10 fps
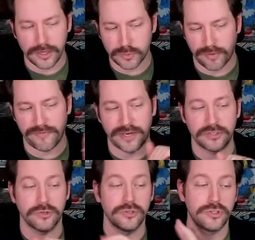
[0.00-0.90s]

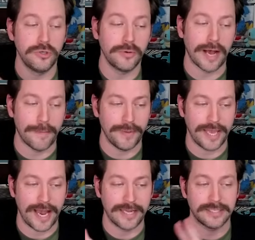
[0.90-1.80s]
Professors, 2
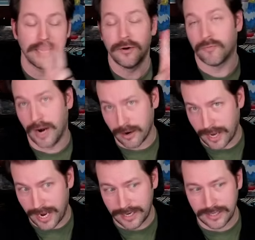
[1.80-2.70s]
Copycats, rare
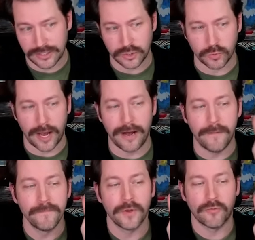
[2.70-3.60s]
candies as
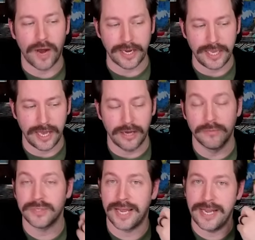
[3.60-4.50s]
well, Rocky
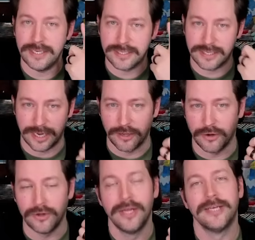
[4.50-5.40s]
Helms, and a
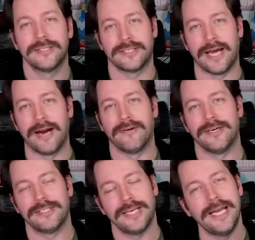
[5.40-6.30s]
single
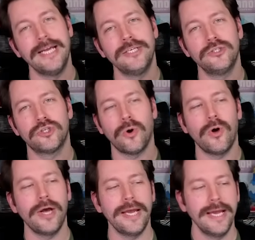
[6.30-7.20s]
Cyrus.
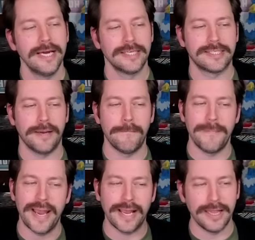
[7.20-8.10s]
Enjoy some
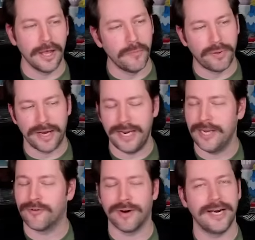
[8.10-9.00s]
Mega Lopunny
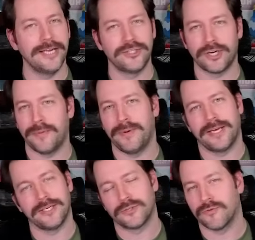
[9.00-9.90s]
Greninja
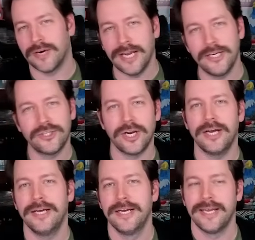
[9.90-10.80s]
because
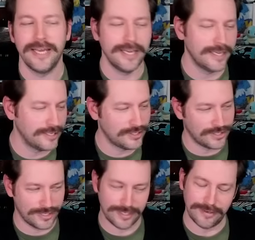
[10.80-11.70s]
Greninja
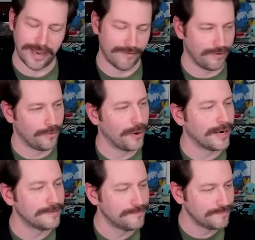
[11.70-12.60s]
is everywhere.